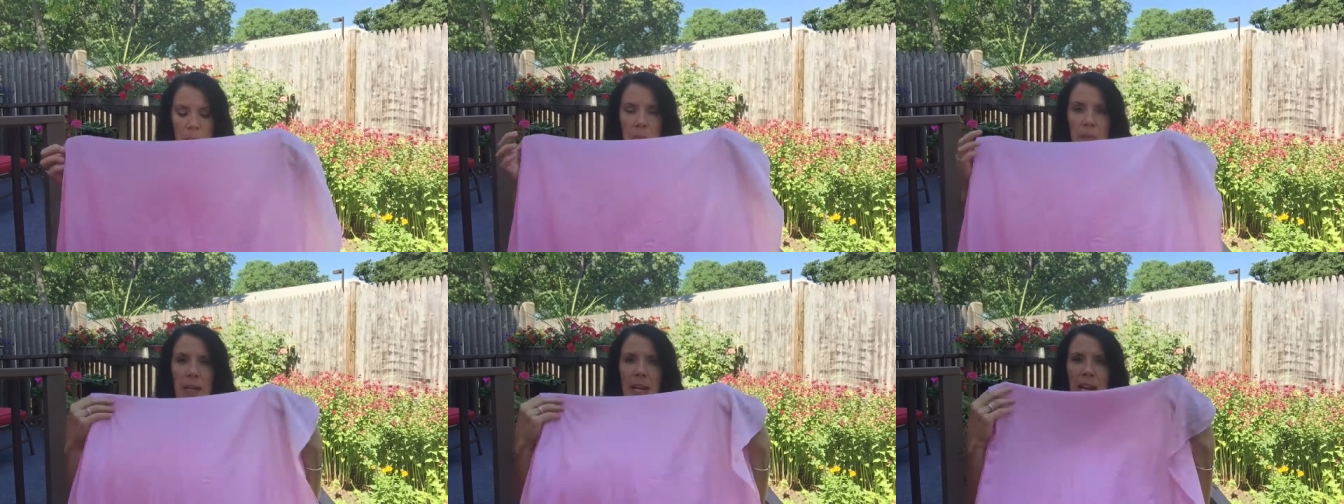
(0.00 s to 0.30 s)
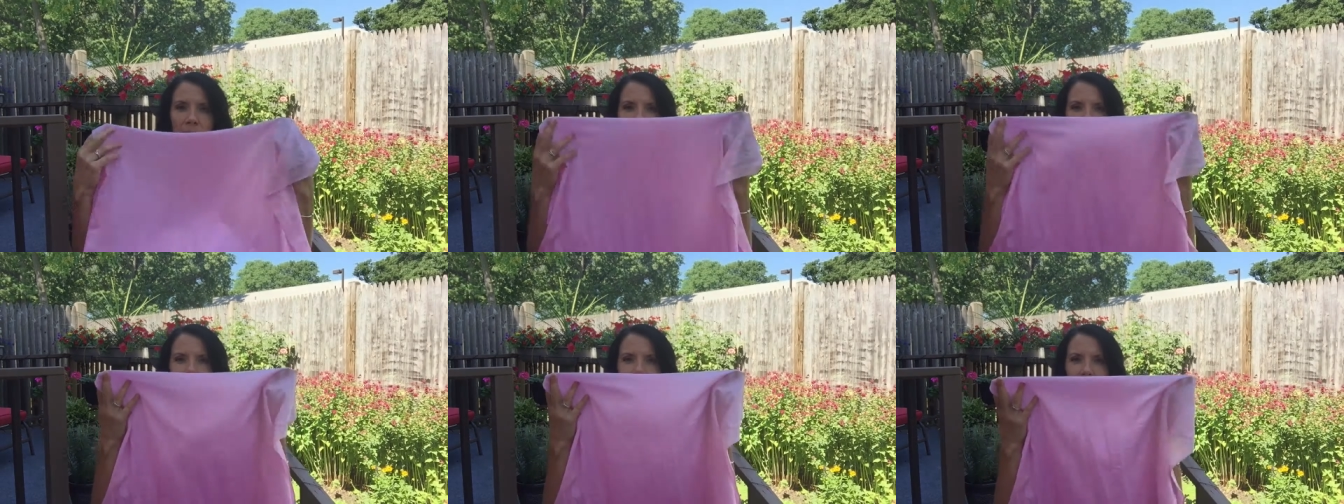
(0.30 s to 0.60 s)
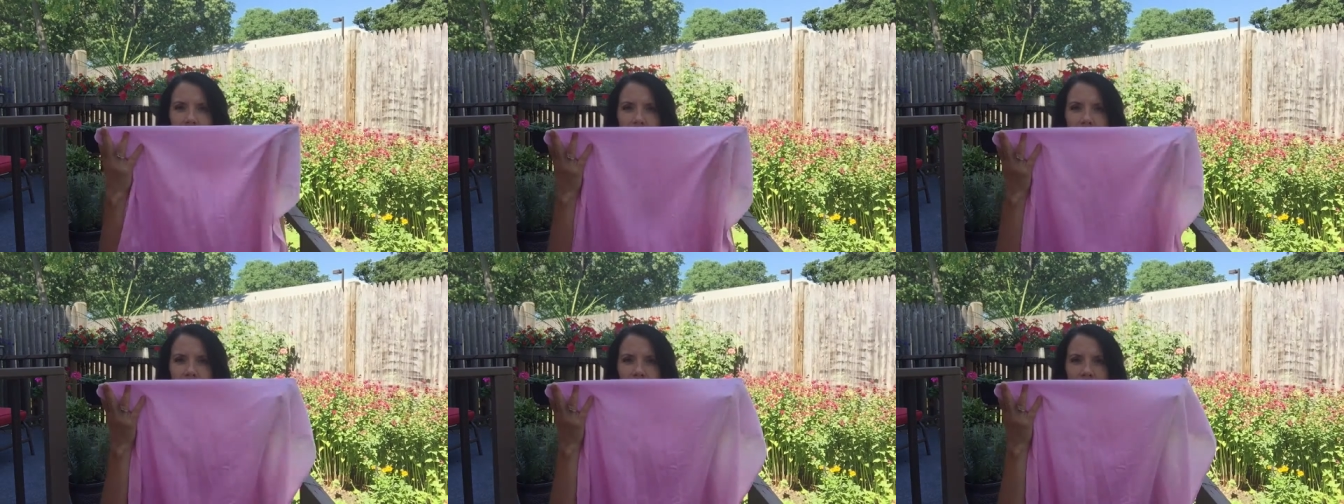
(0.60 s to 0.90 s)
But I've
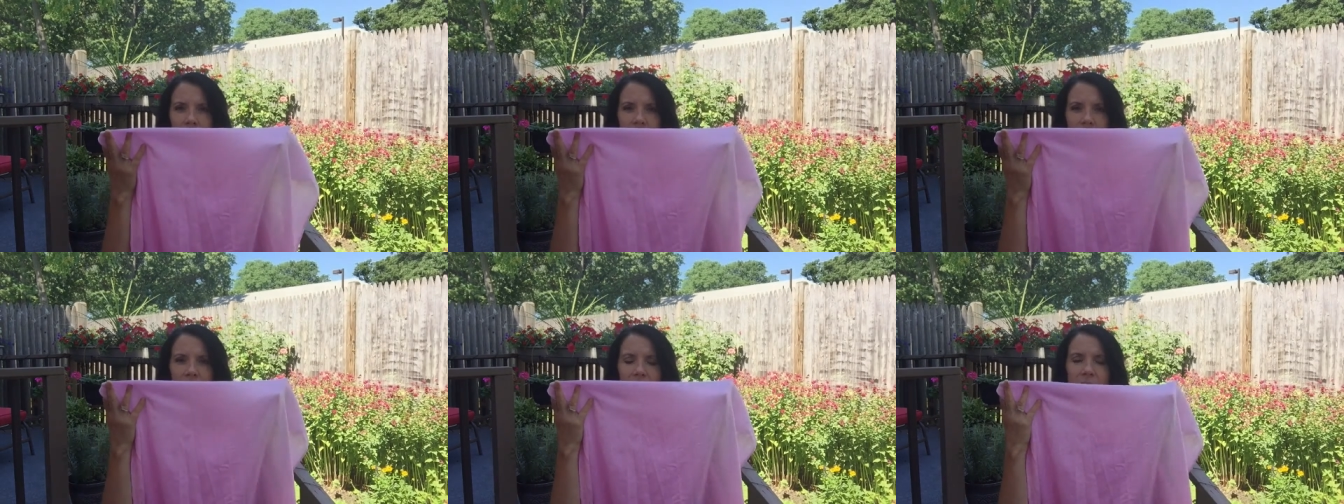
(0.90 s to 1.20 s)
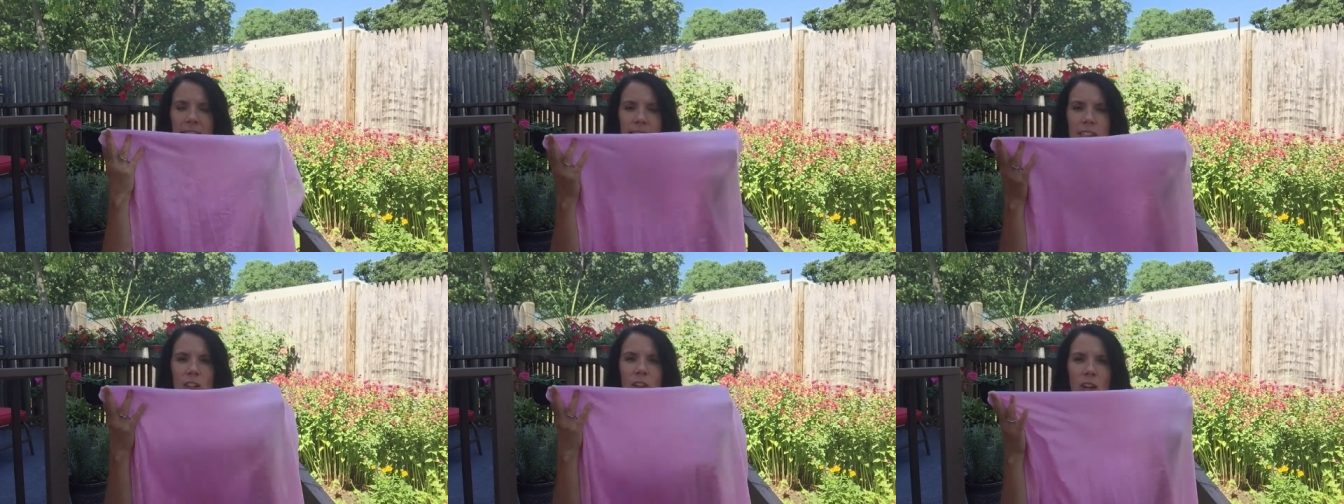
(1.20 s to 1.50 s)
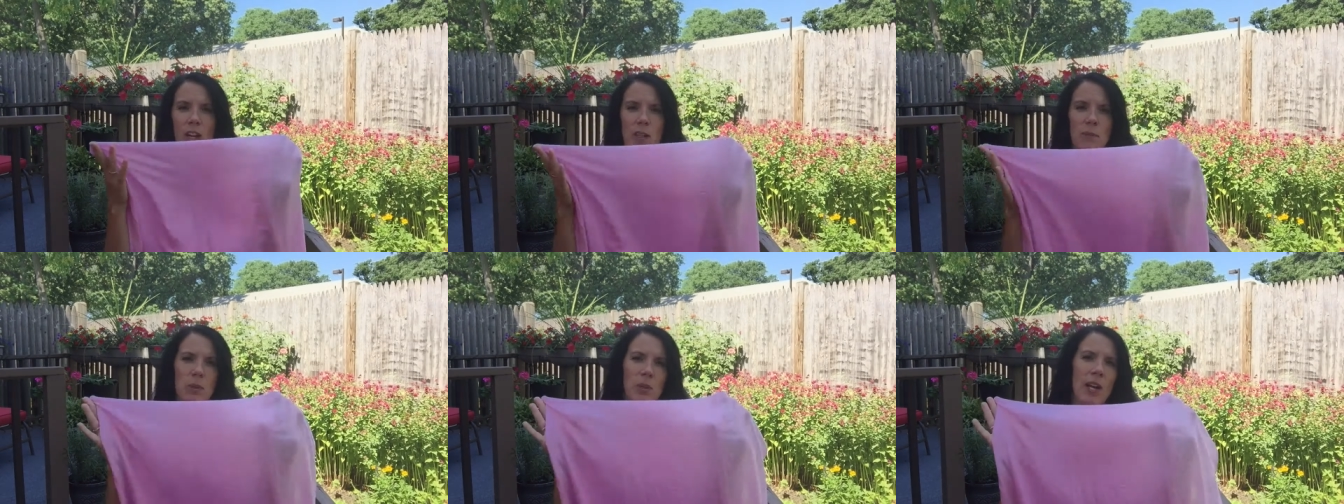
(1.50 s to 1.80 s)
discovered that it's
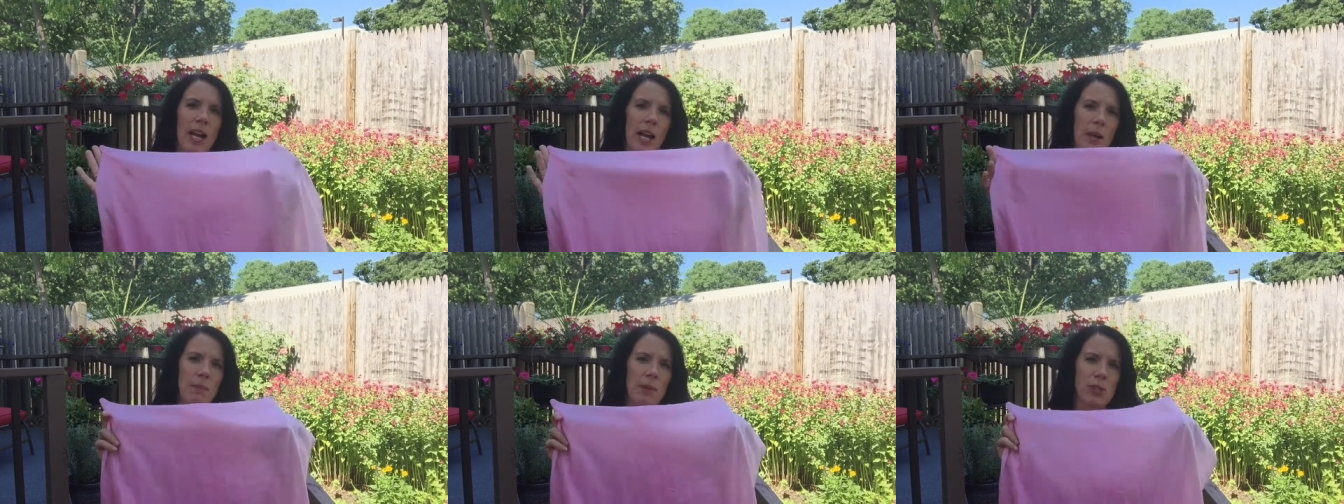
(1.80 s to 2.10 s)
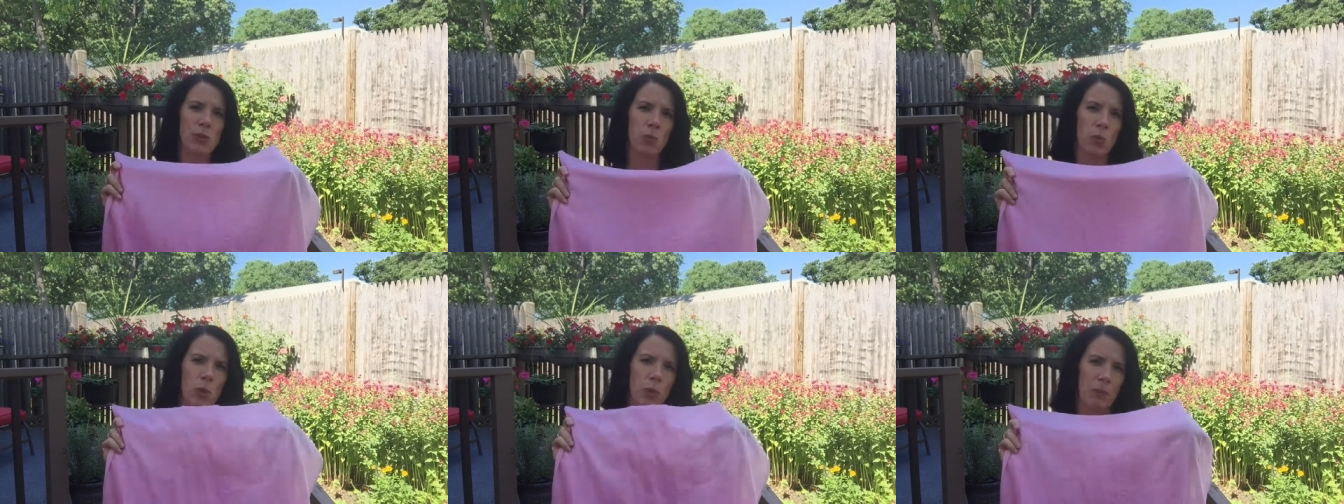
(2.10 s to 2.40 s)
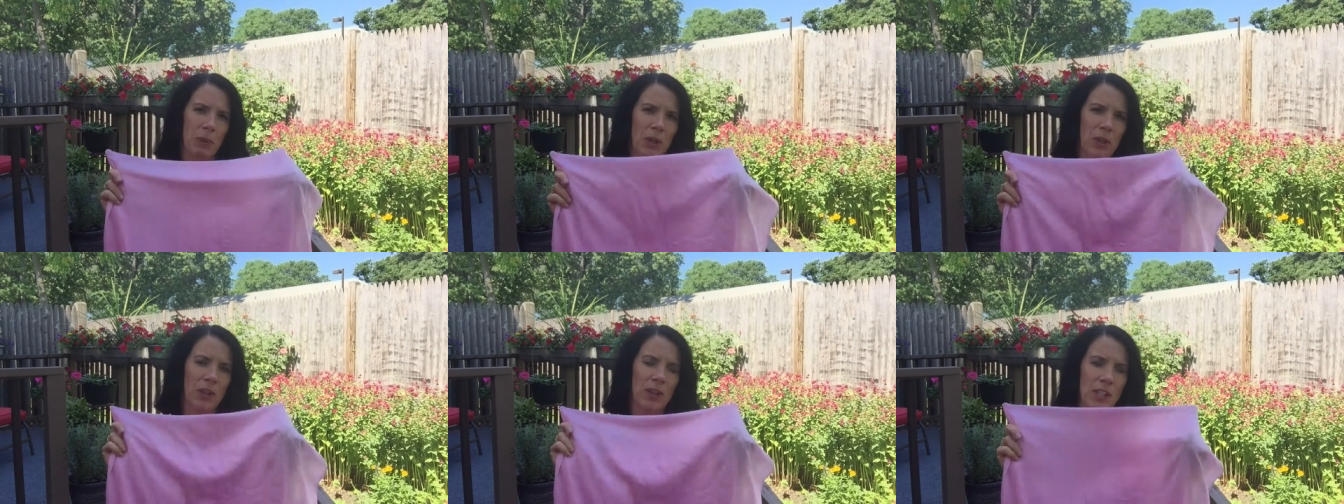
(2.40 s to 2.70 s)
incredible how much
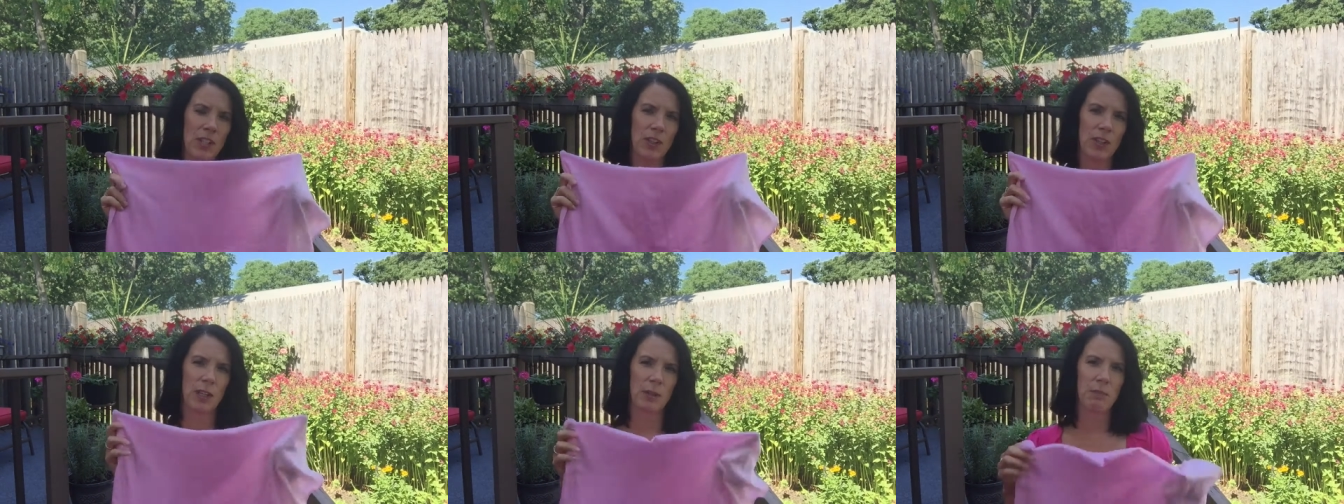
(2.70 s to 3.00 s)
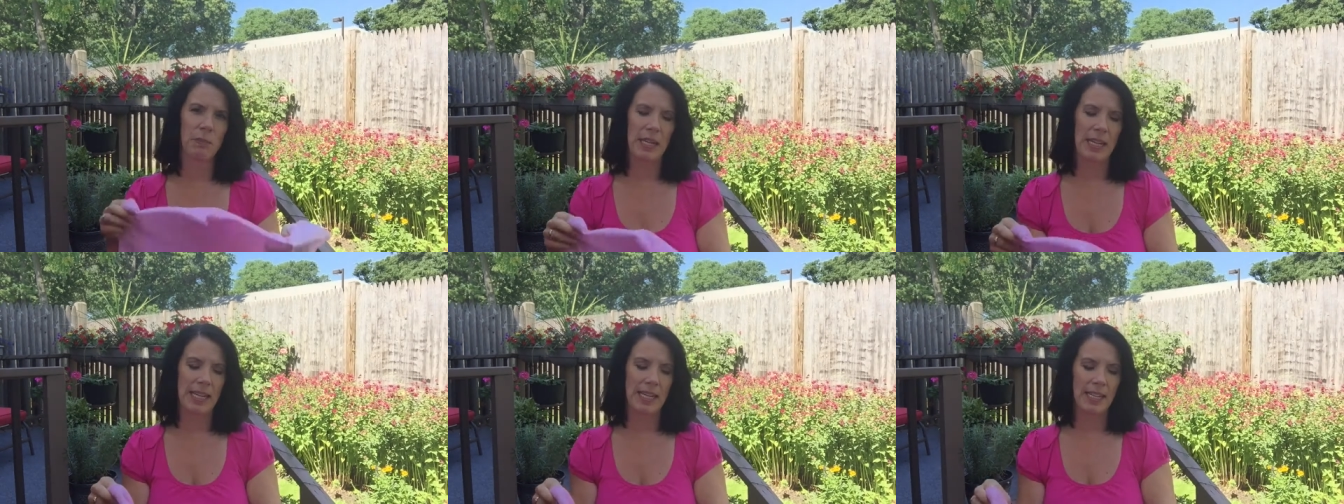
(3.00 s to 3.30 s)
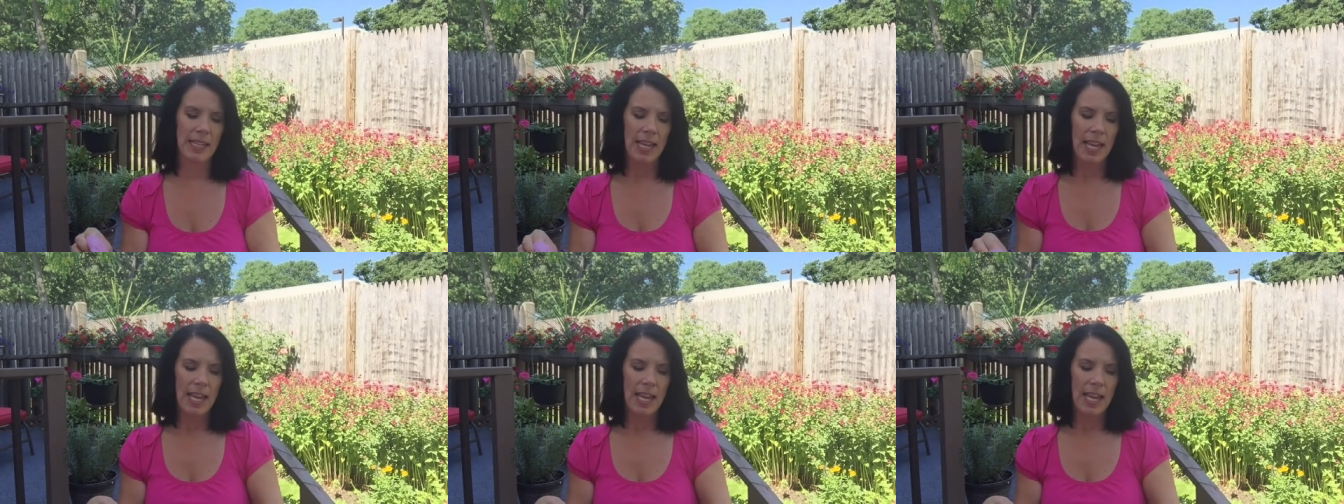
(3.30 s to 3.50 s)
warmer you can be